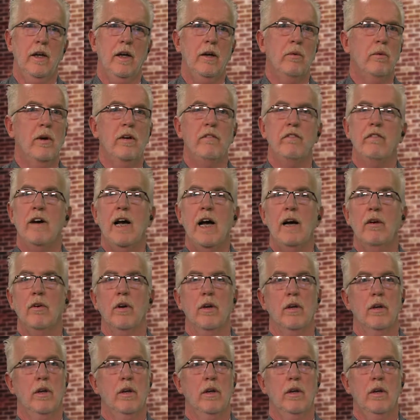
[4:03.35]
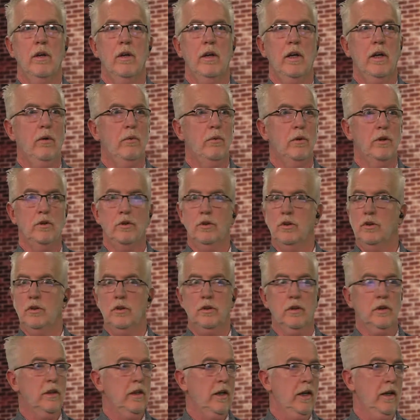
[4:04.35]
It went viral. It
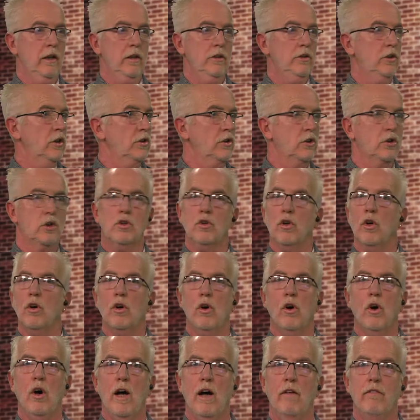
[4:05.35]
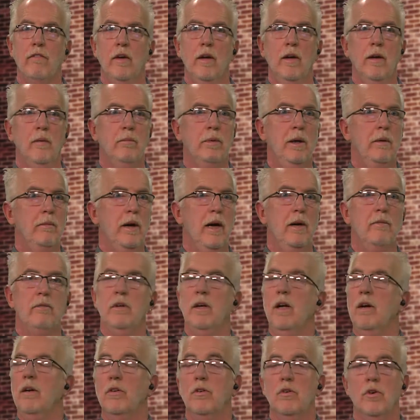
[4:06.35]
was like, just took off. People, I
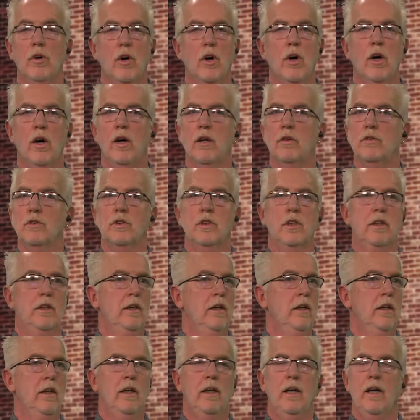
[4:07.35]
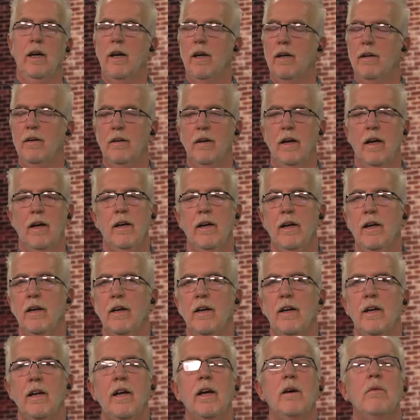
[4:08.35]
would get calls, and
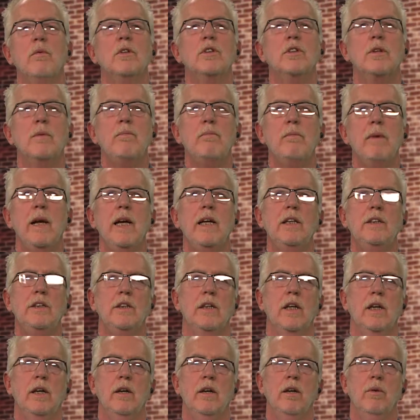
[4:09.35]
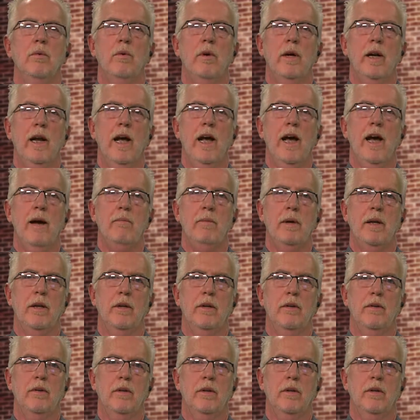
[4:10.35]
it was amazing what happened.